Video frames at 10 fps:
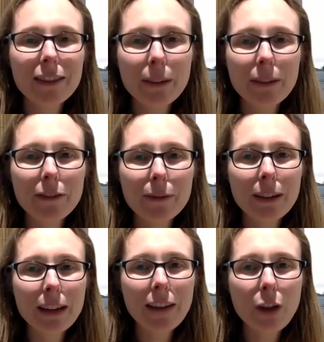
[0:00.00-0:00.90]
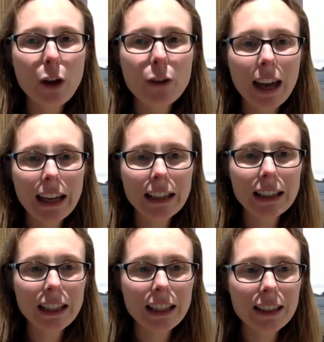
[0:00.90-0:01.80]
we'll have over
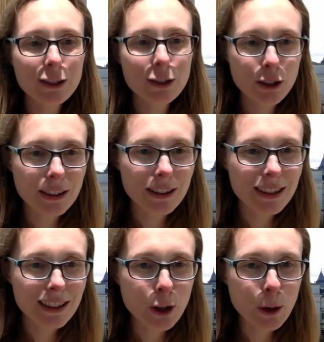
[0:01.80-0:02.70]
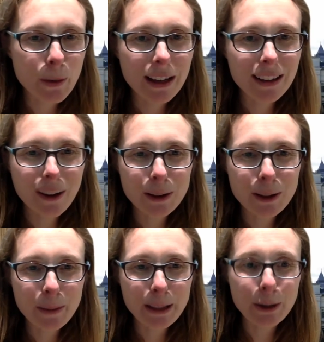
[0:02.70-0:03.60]
80 students, so we're going to
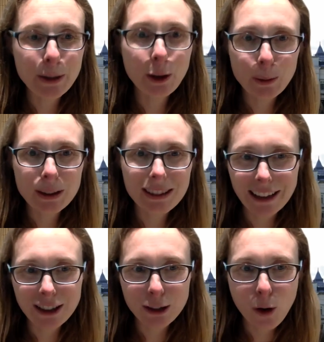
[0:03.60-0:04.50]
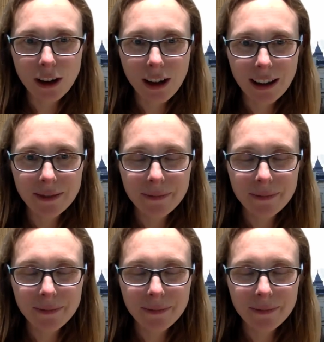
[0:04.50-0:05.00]
be doing those lectures online.